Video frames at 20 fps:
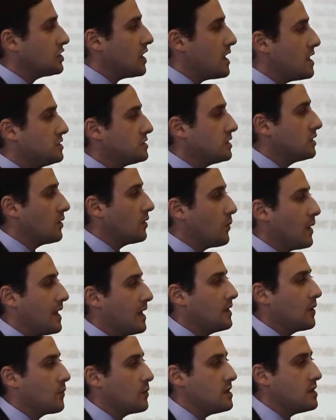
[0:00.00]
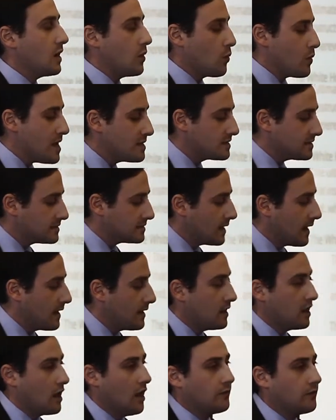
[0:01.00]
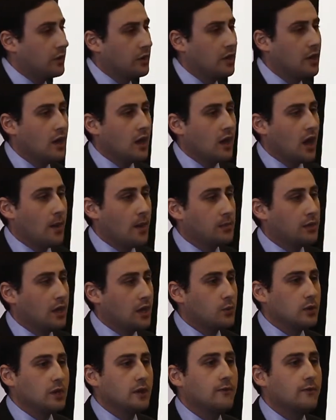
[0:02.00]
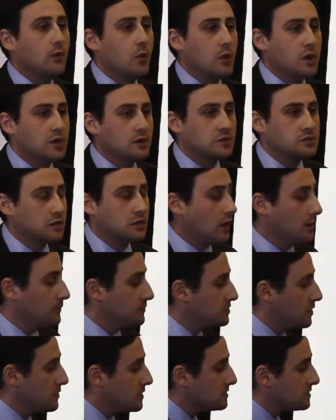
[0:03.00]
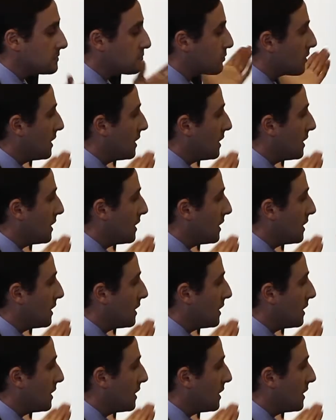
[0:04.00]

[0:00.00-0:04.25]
changing the way that we as a society govern like we did 40 years ago. So this is